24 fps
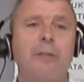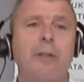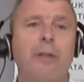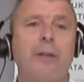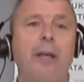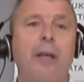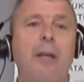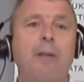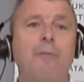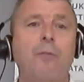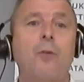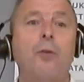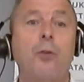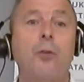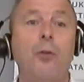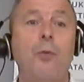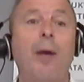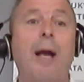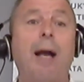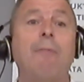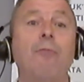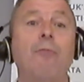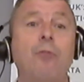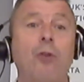So therefore you
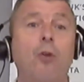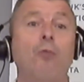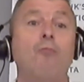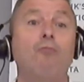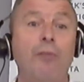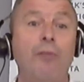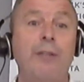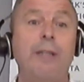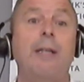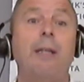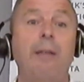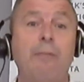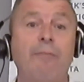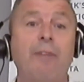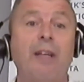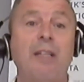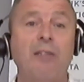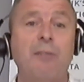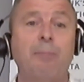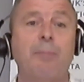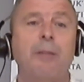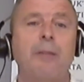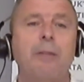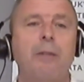have got real
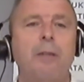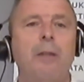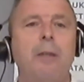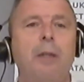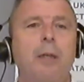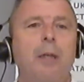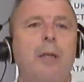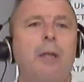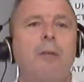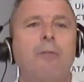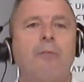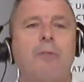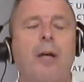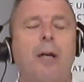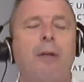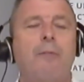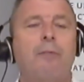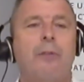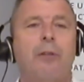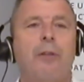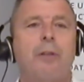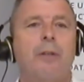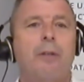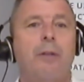investment,
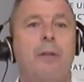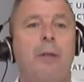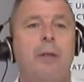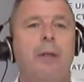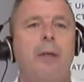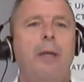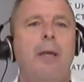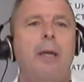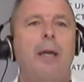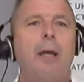rather than